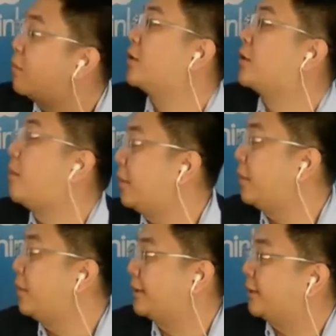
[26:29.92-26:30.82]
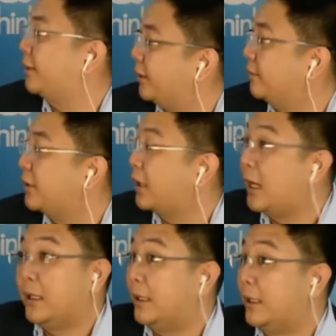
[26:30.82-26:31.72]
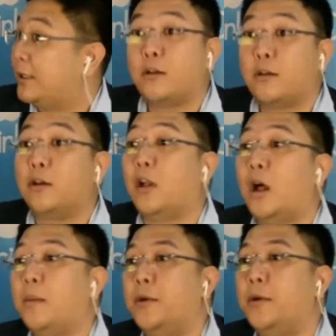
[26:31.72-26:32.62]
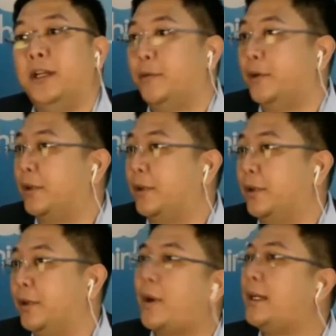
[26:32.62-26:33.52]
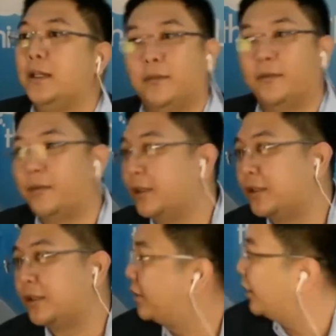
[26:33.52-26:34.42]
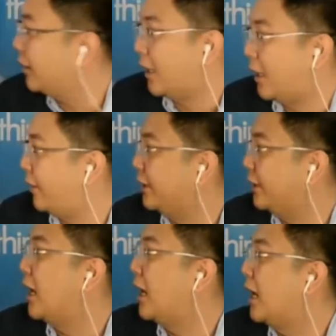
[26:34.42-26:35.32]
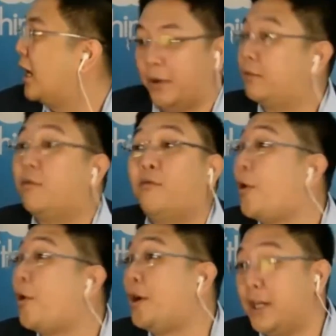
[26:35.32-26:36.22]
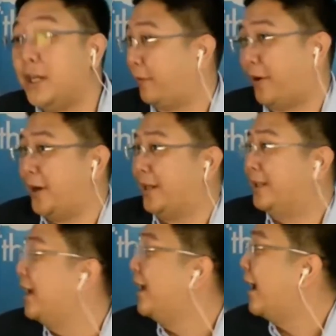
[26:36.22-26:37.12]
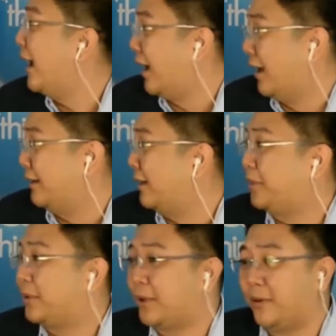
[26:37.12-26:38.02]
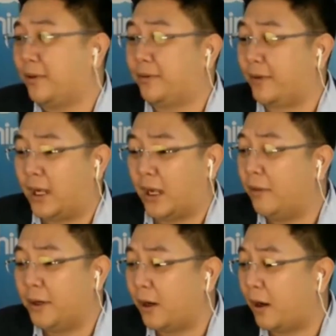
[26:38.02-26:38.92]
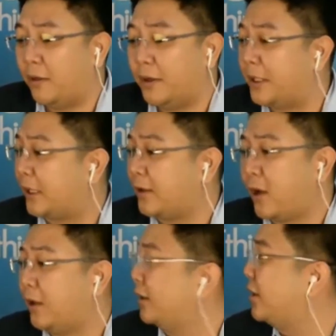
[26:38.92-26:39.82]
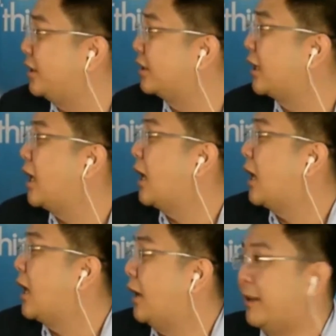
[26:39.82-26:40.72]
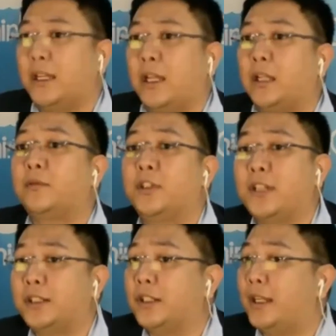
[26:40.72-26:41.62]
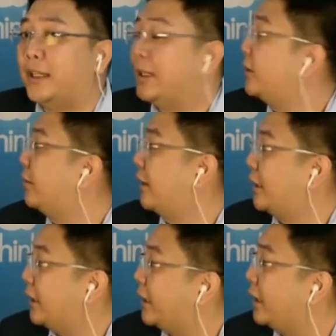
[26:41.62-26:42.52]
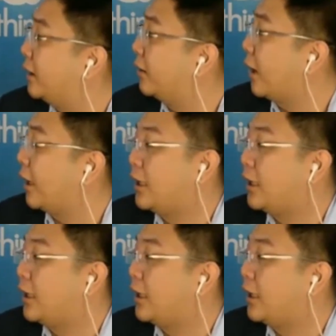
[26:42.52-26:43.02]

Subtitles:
complex systems. Let's say a conglomerate with 20 different subsidiaries, with 40 different types of other technologies that Salesforce has to get integrated in. Right?